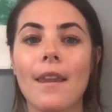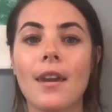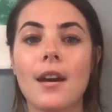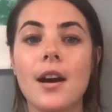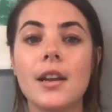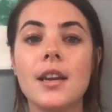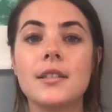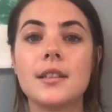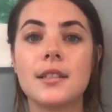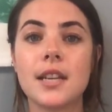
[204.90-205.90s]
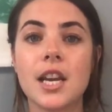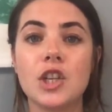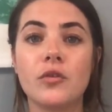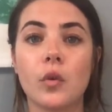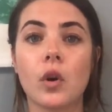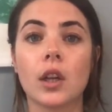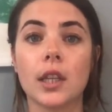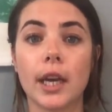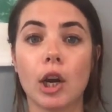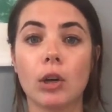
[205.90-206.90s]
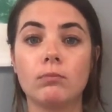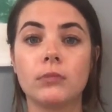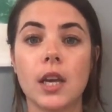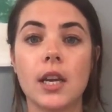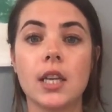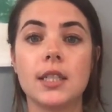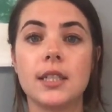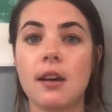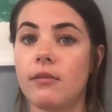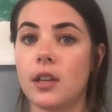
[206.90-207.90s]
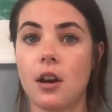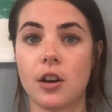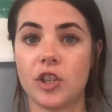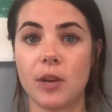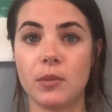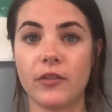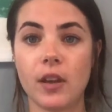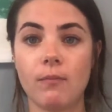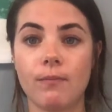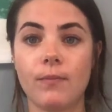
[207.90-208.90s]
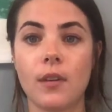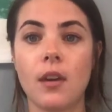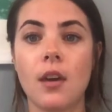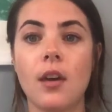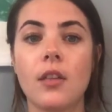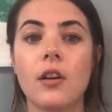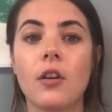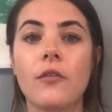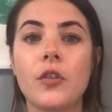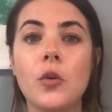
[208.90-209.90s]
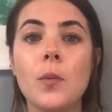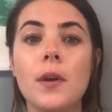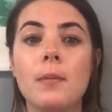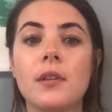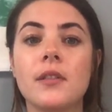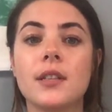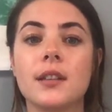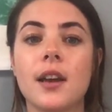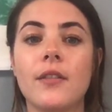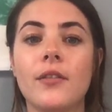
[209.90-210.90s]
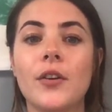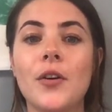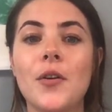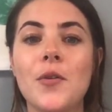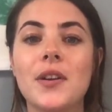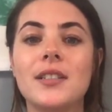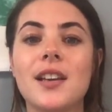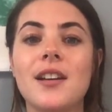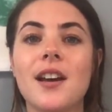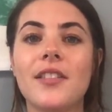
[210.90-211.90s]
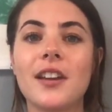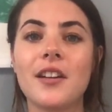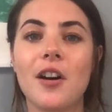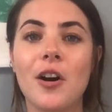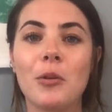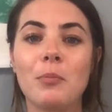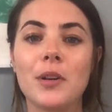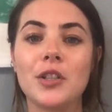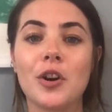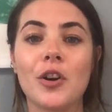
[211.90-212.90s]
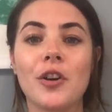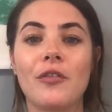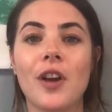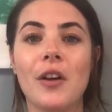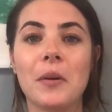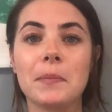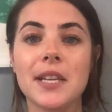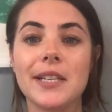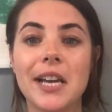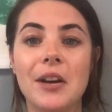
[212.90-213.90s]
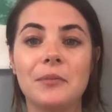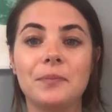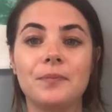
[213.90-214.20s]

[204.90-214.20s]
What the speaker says: Cuddy is a stage 4 clinger, and he is definitely not ashamed of it. There are few people in this life who can say nothing at all but turn your frown upside down.